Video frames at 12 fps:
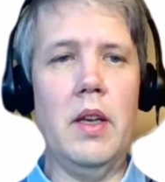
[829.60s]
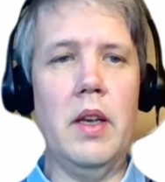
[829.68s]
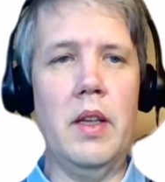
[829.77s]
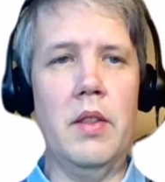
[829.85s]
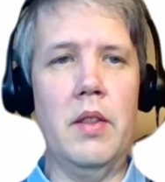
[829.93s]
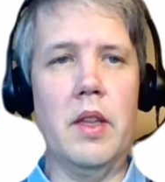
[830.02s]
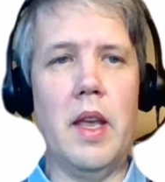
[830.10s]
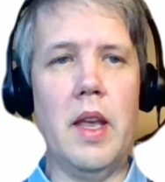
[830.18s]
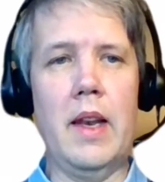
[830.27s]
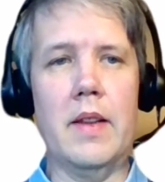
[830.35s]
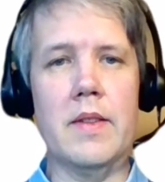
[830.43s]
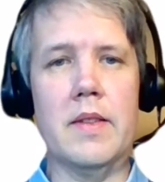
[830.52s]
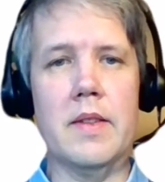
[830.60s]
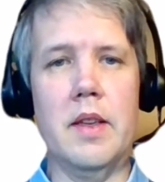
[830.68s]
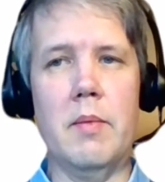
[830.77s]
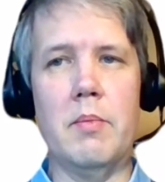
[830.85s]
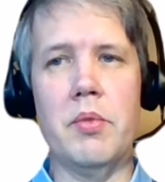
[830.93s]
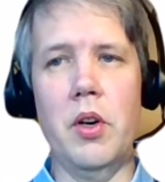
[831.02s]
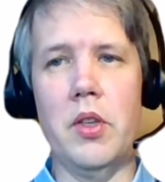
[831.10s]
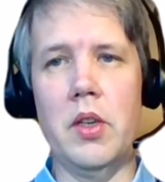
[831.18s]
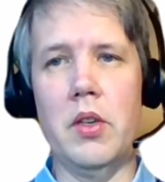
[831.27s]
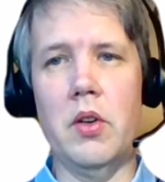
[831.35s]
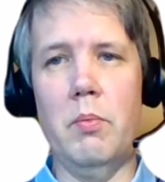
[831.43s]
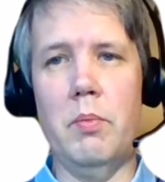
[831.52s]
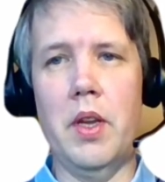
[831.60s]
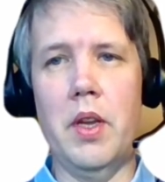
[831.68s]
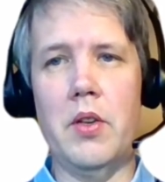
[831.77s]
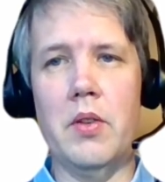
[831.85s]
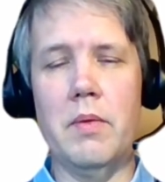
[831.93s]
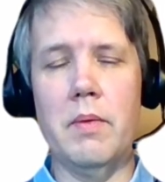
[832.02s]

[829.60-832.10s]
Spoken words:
in the LSC project homepage.